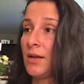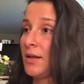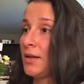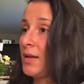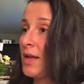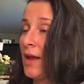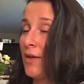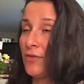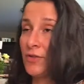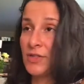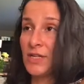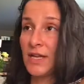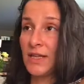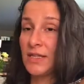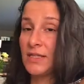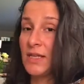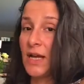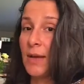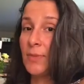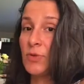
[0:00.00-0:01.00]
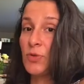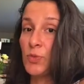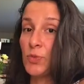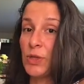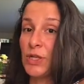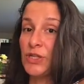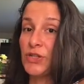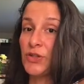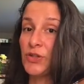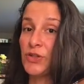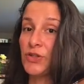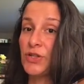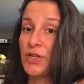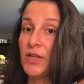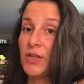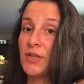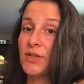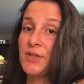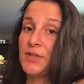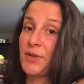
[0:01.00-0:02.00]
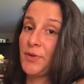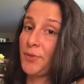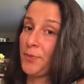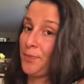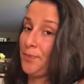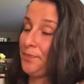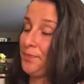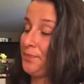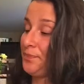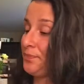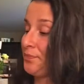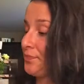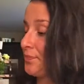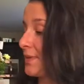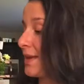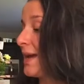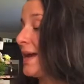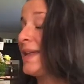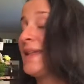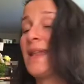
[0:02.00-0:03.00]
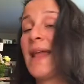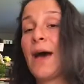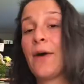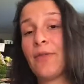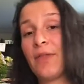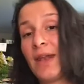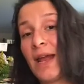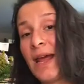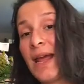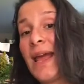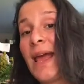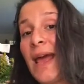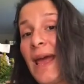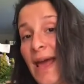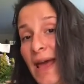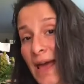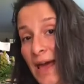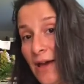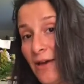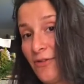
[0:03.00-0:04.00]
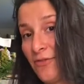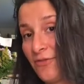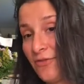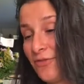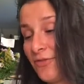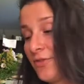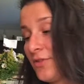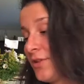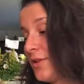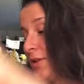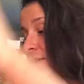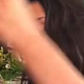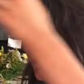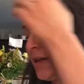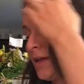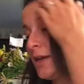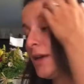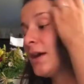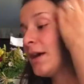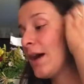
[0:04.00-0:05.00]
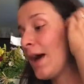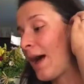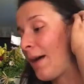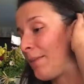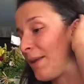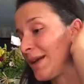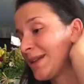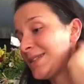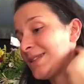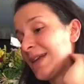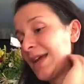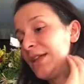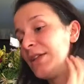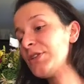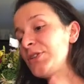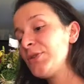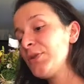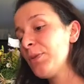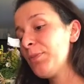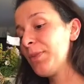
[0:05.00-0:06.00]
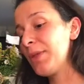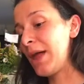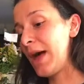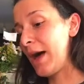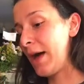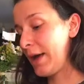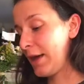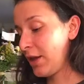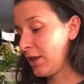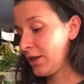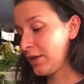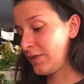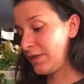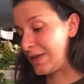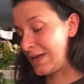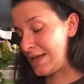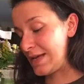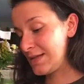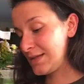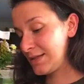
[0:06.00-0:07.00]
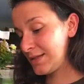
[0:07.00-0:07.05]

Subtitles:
ever take the time to research it. So now that I have, I'm excited to apply all of these.